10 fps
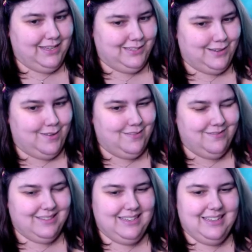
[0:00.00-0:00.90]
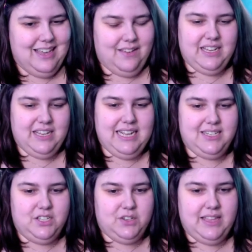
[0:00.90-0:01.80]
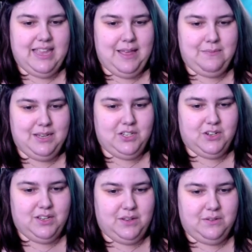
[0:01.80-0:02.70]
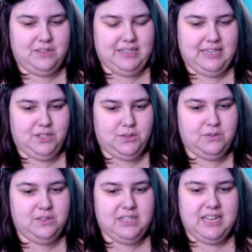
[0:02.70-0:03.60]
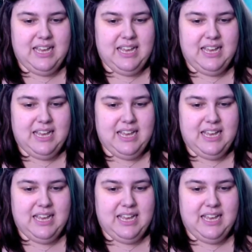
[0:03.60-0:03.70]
So if you'd like to join that, make sure you stay tuned.